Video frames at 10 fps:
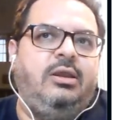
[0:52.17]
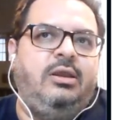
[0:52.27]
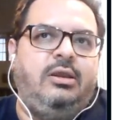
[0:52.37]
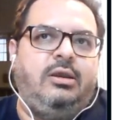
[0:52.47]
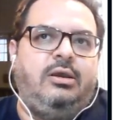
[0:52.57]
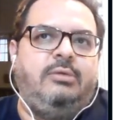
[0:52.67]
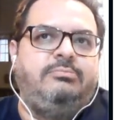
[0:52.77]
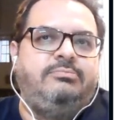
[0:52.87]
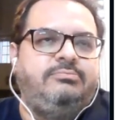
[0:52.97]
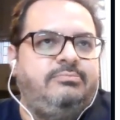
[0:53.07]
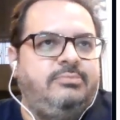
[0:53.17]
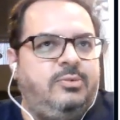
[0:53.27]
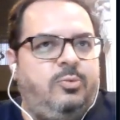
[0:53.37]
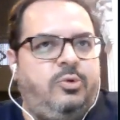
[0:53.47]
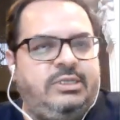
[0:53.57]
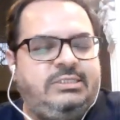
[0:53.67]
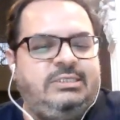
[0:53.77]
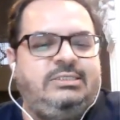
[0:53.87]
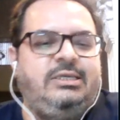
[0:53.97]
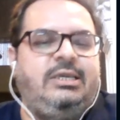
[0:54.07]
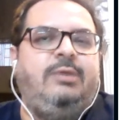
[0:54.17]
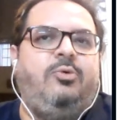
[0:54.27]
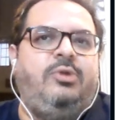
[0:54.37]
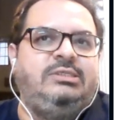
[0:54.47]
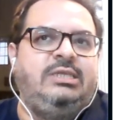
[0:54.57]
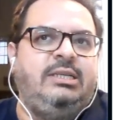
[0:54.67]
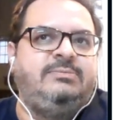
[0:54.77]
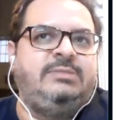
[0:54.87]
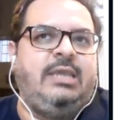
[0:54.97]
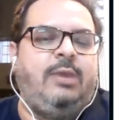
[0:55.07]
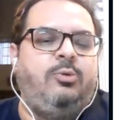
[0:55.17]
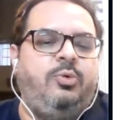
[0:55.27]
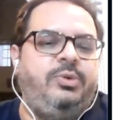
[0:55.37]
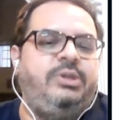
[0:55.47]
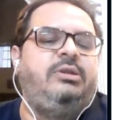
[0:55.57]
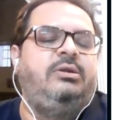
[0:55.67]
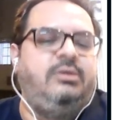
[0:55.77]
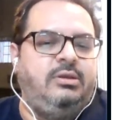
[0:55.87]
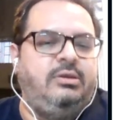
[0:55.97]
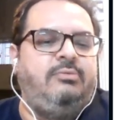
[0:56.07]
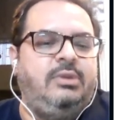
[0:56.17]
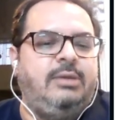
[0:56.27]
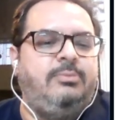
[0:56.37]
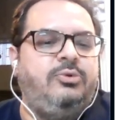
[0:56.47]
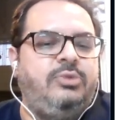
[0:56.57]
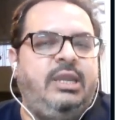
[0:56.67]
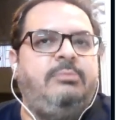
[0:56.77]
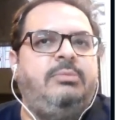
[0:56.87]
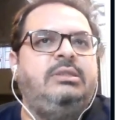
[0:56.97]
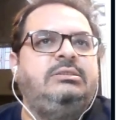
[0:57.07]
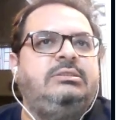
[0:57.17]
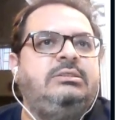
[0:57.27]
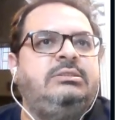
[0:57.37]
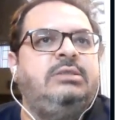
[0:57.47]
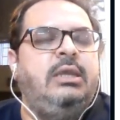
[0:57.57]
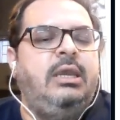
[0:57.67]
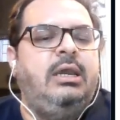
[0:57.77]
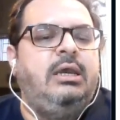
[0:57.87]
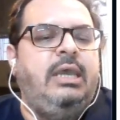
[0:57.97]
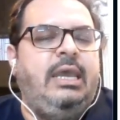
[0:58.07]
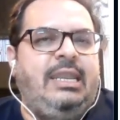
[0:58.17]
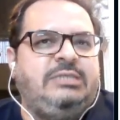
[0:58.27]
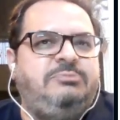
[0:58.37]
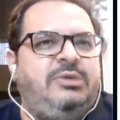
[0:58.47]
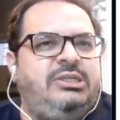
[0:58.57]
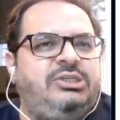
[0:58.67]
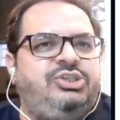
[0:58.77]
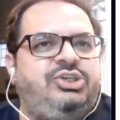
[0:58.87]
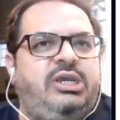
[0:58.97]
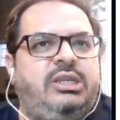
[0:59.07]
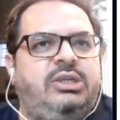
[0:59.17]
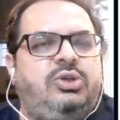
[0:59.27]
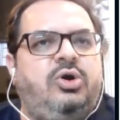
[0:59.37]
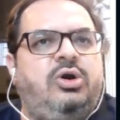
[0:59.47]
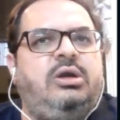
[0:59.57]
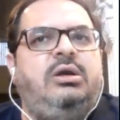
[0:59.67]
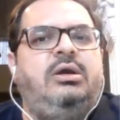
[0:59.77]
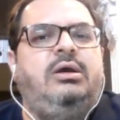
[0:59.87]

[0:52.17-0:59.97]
uh, what is TCK? What is Eclipse AQAvit? We'll come to that. But this is an experience sharing talk.